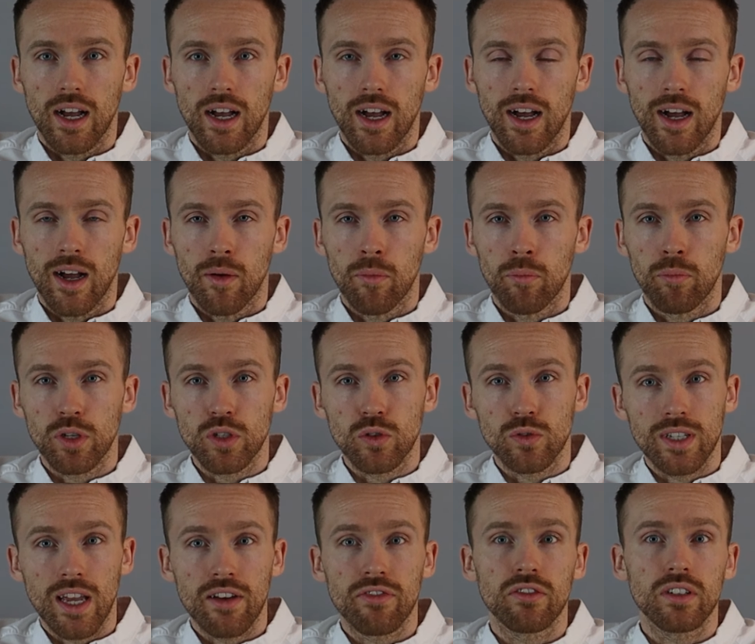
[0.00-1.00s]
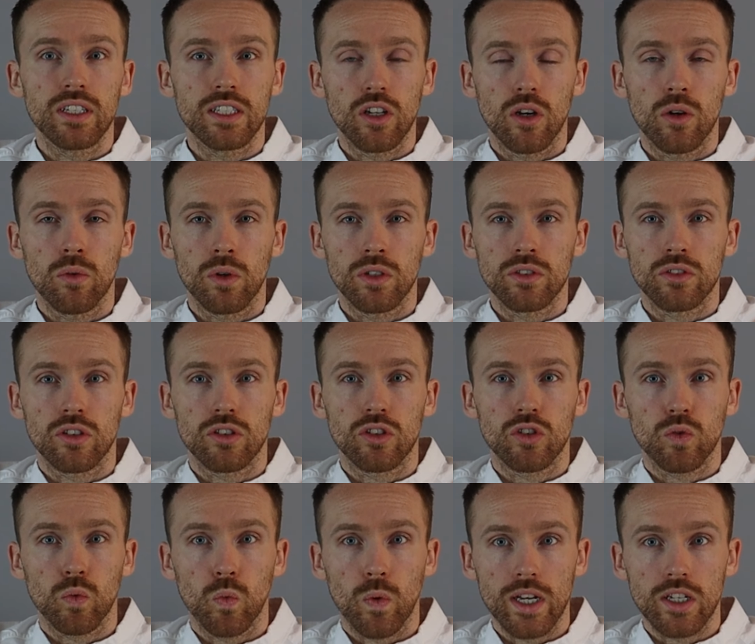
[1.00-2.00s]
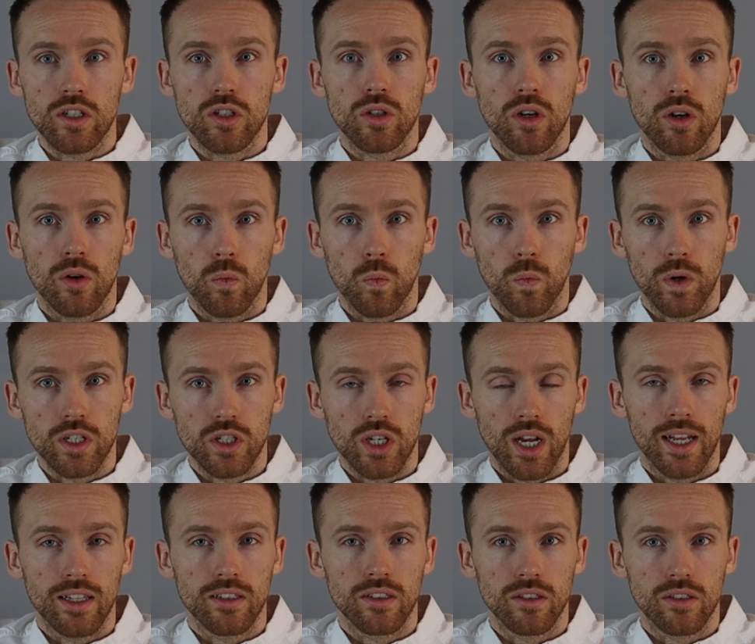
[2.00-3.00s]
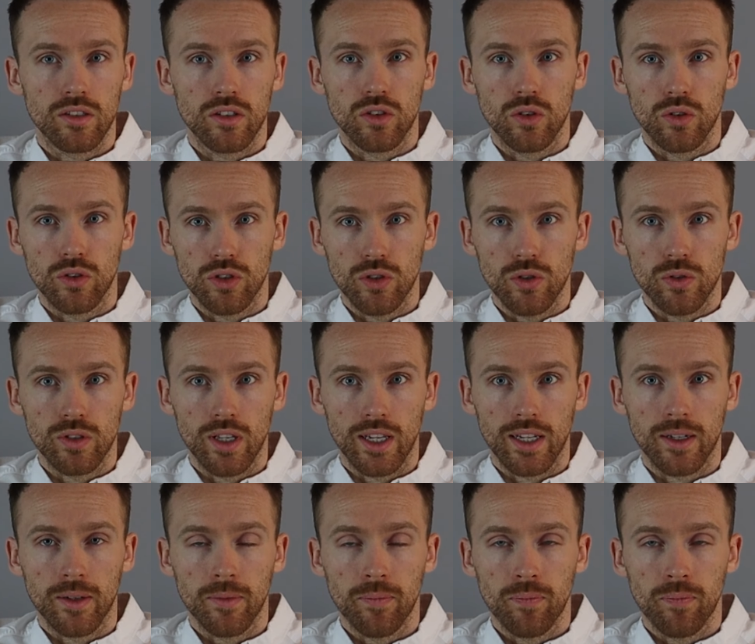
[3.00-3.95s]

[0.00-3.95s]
but you definitely don't want to switch which hands you're using.